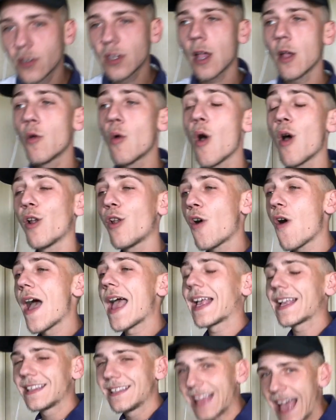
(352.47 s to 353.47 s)
So,
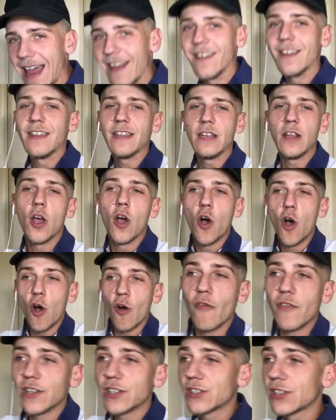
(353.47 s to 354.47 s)
like Danny,
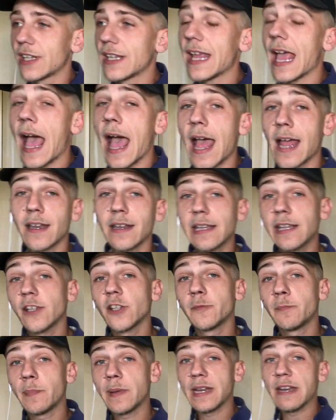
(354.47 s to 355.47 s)
obviously Andy
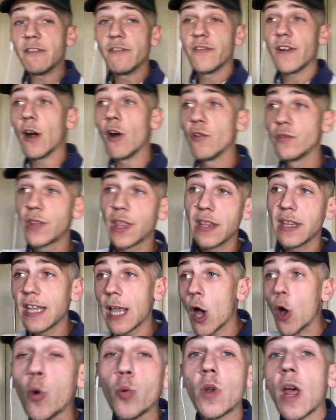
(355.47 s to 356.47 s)
has been involved in the
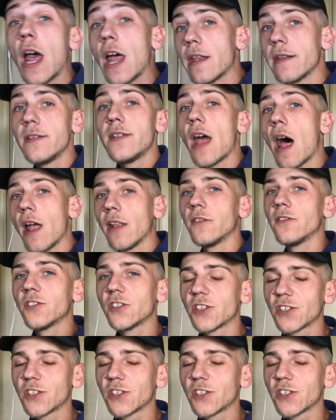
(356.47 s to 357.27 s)
old nun